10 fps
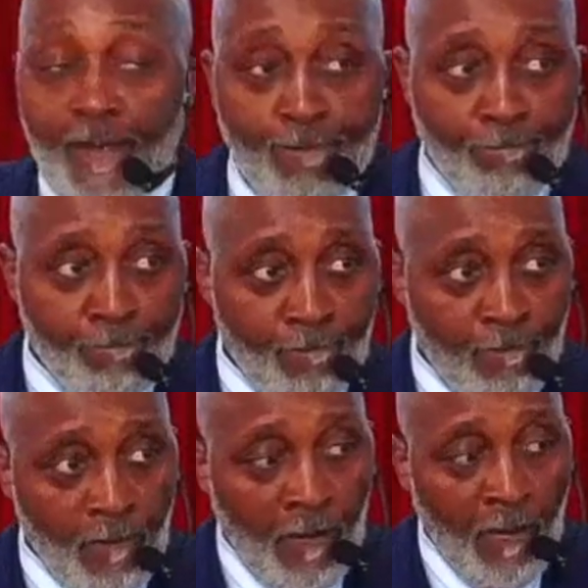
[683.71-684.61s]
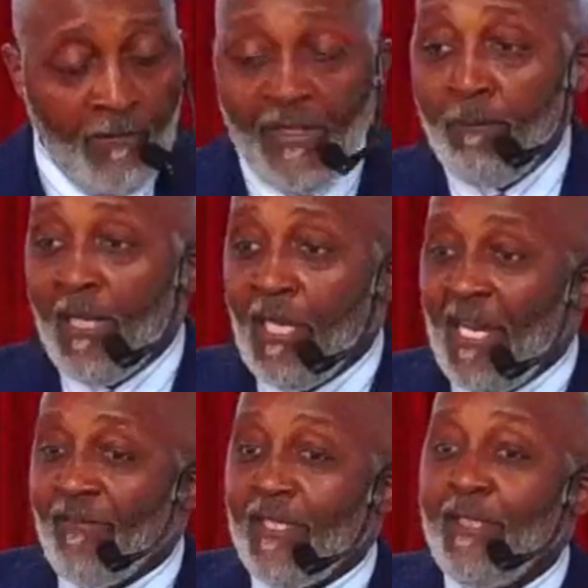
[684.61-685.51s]
Yeah, yeah. The
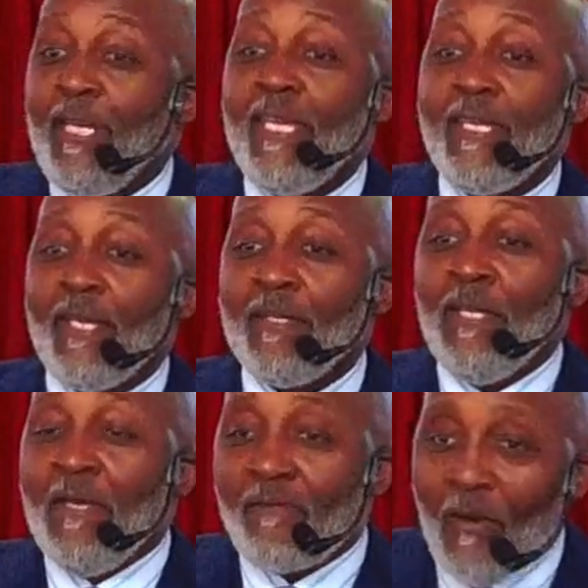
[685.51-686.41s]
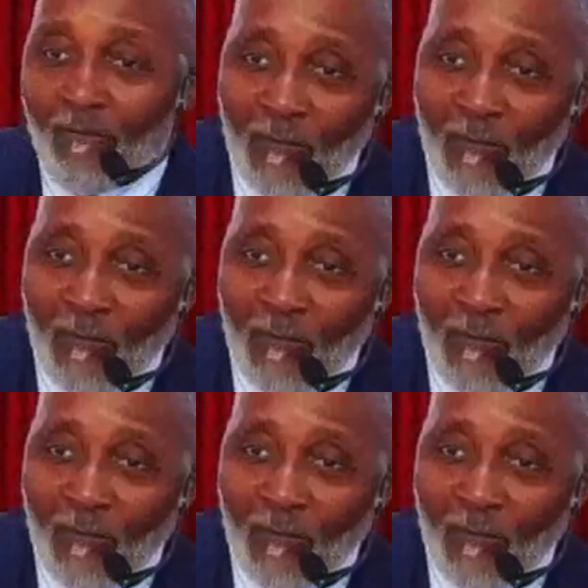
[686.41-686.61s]
beloved deacon from,